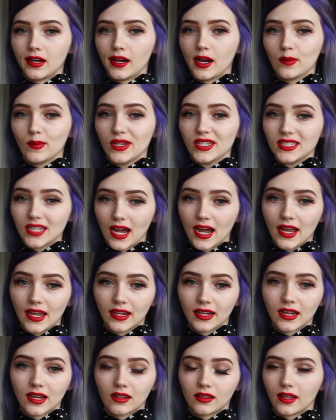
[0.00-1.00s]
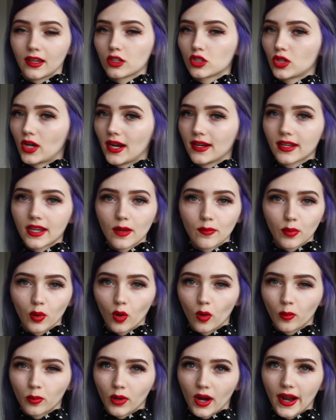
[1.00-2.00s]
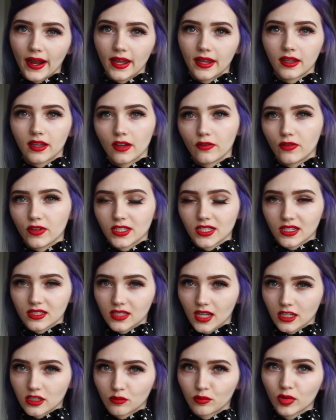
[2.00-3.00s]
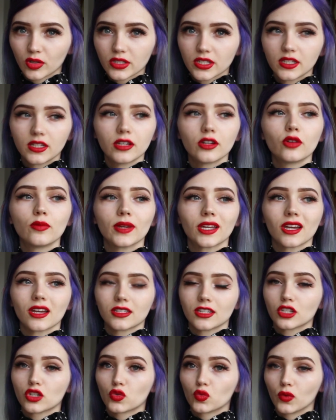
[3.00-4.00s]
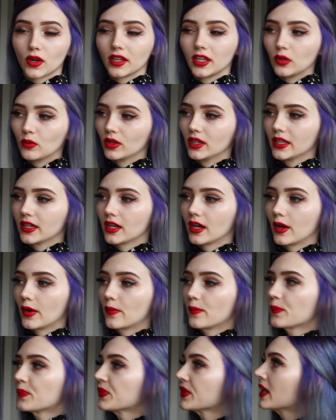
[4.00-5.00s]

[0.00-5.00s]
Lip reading: and dyeing it, like try to get Pulp Riot if it's accessible to you, because it's really good.